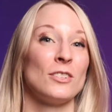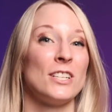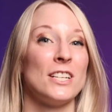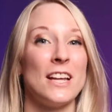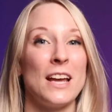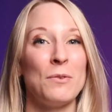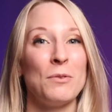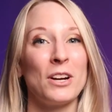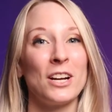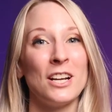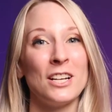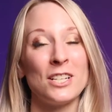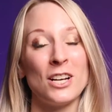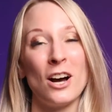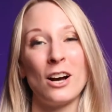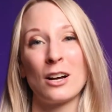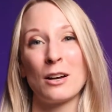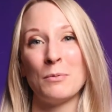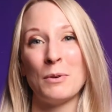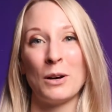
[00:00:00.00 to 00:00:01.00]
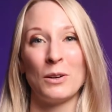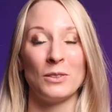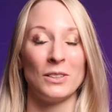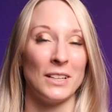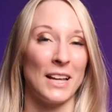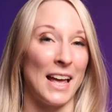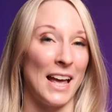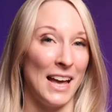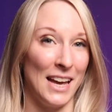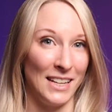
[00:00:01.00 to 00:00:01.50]
So today we're going to talk about
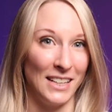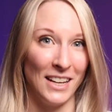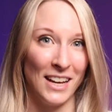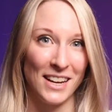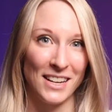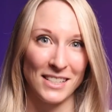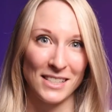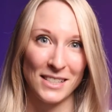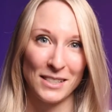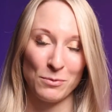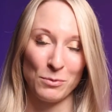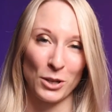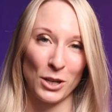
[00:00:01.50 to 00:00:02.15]
head lice.